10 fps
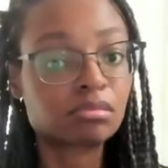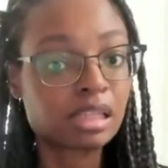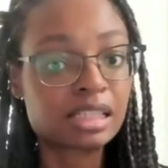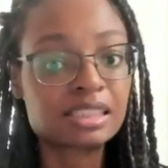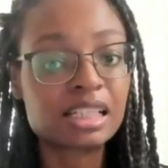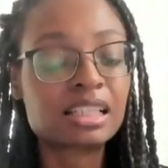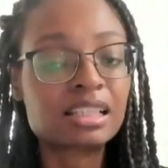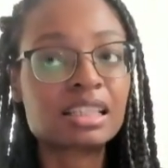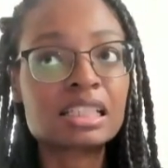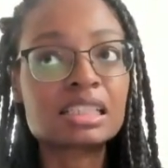I say that the
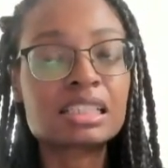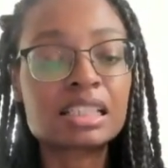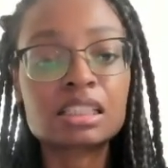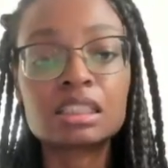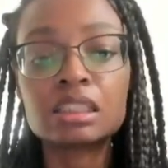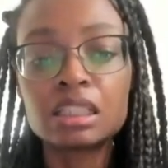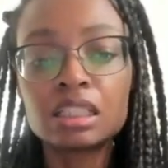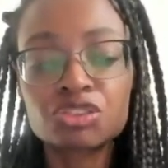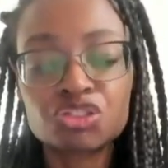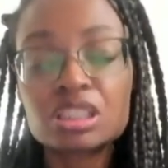things that the
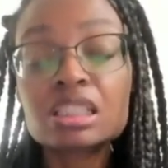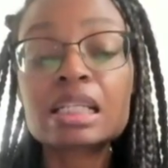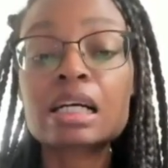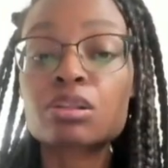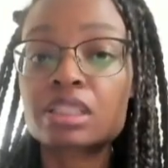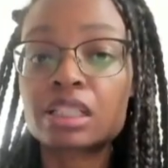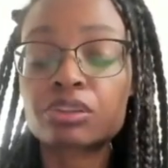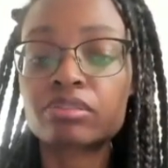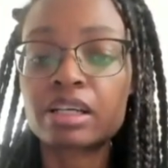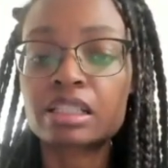Gentiles
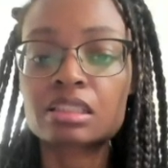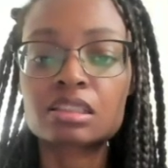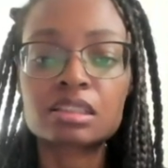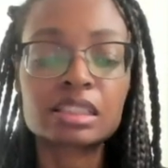sacrifice,